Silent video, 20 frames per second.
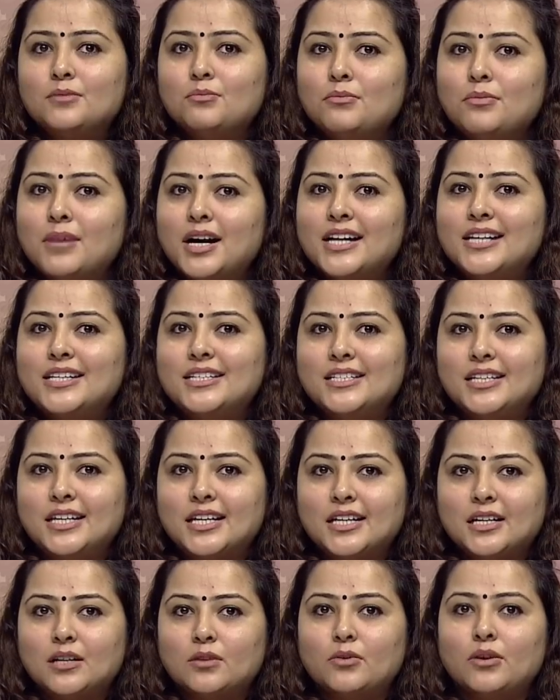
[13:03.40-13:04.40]
it might
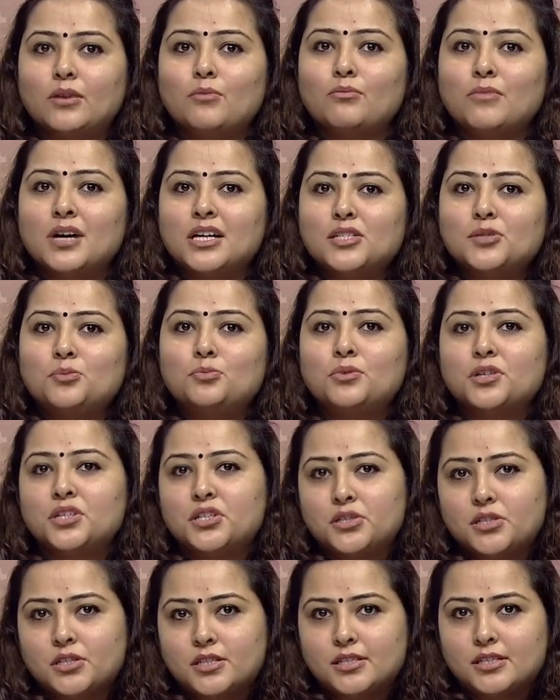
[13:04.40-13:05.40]
take away much
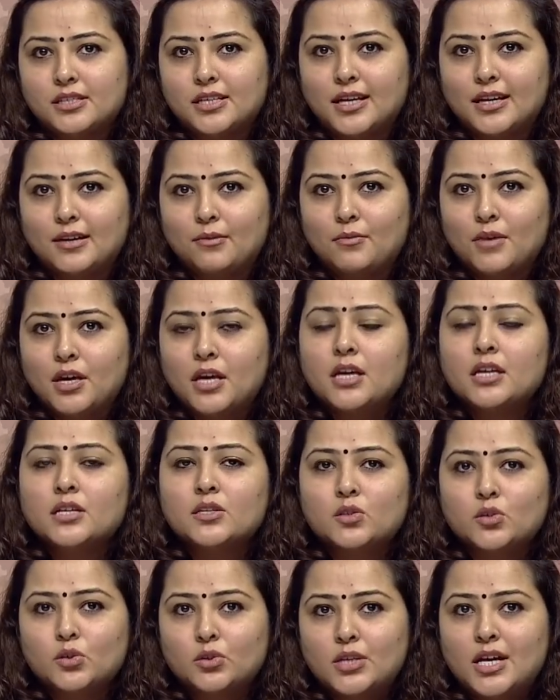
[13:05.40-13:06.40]
precious time.
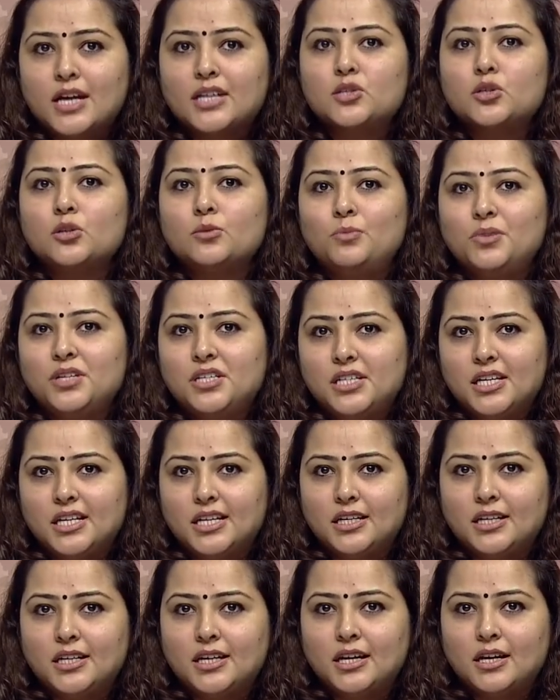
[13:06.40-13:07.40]
So that should be
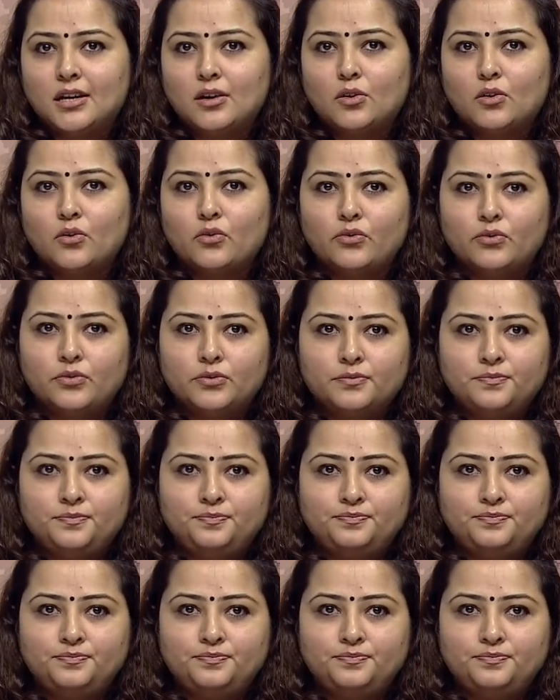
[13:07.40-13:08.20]
taken care of.